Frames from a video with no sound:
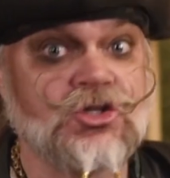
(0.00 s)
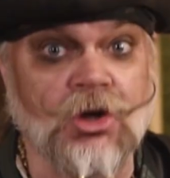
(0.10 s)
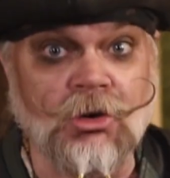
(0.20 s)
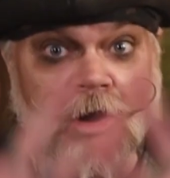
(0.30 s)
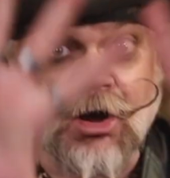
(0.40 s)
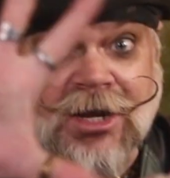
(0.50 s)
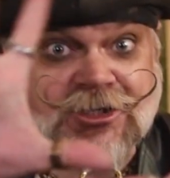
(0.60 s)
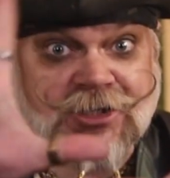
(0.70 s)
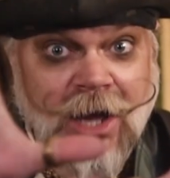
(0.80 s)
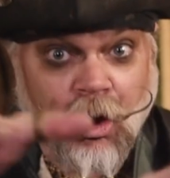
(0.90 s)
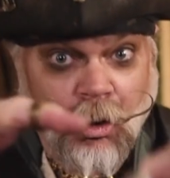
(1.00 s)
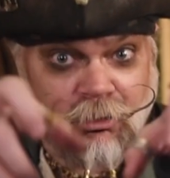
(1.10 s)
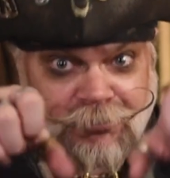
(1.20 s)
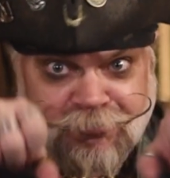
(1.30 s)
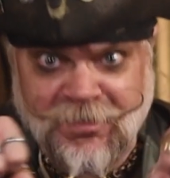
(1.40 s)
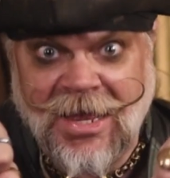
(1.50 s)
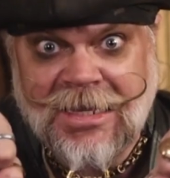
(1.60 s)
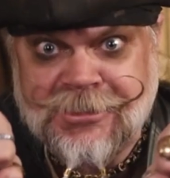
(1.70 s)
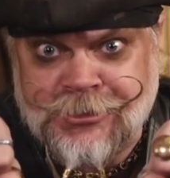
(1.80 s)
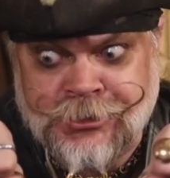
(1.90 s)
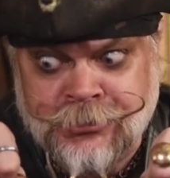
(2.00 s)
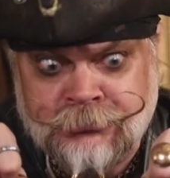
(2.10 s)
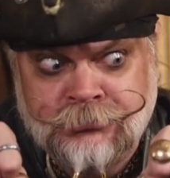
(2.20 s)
so long as you hold fast.